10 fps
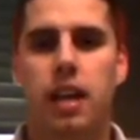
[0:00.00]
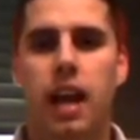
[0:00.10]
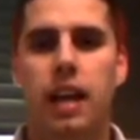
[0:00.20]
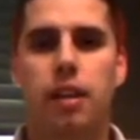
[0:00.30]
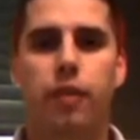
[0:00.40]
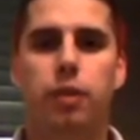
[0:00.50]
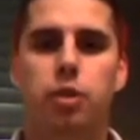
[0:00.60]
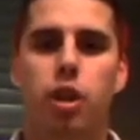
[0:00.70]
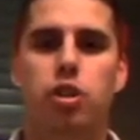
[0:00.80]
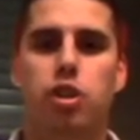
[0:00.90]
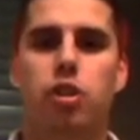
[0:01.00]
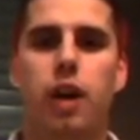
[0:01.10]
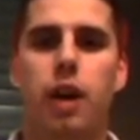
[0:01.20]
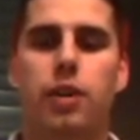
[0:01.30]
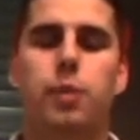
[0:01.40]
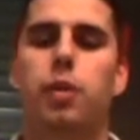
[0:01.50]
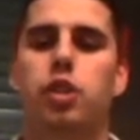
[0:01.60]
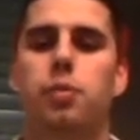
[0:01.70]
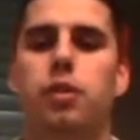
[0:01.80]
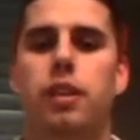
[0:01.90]
And the film shows you how it's
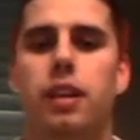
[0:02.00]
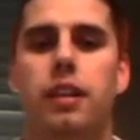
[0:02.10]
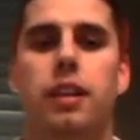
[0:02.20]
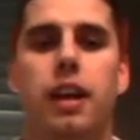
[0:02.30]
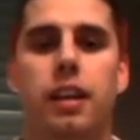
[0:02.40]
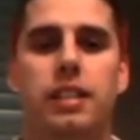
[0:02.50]
possible that